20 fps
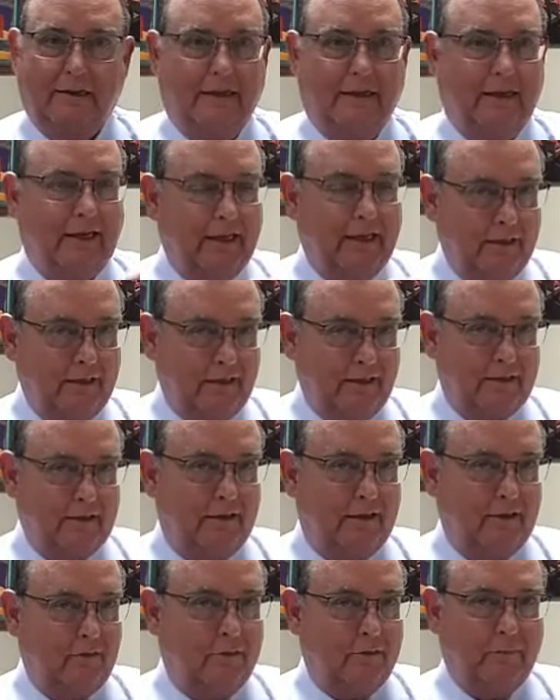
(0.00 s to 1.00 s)
anything to
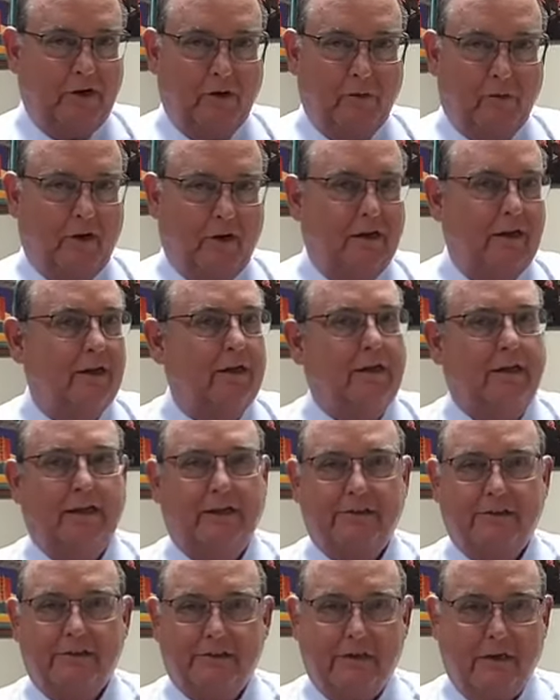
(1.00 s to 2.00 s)
do with marijuana
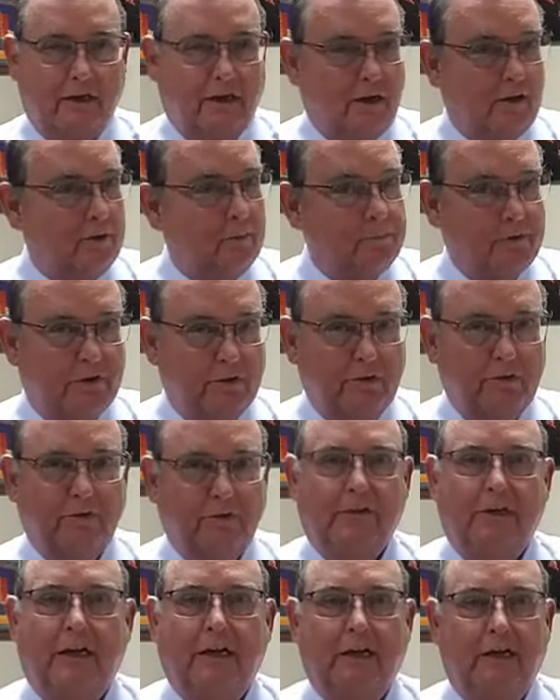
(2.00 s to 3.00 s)
is not approved,
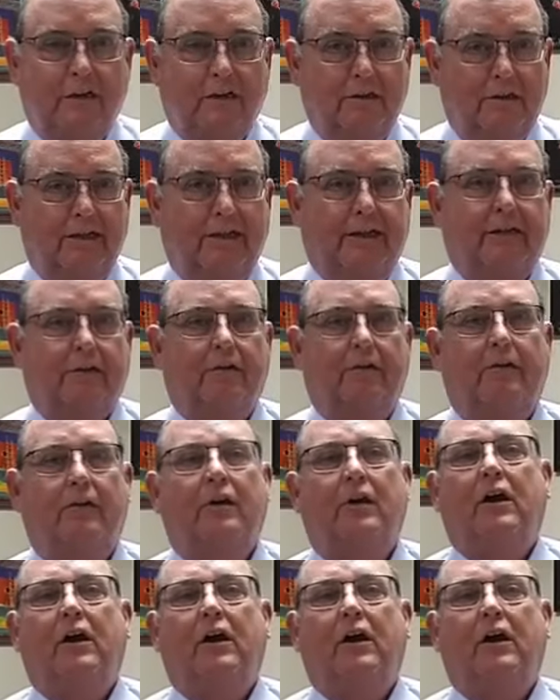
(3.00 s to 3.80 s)
legal,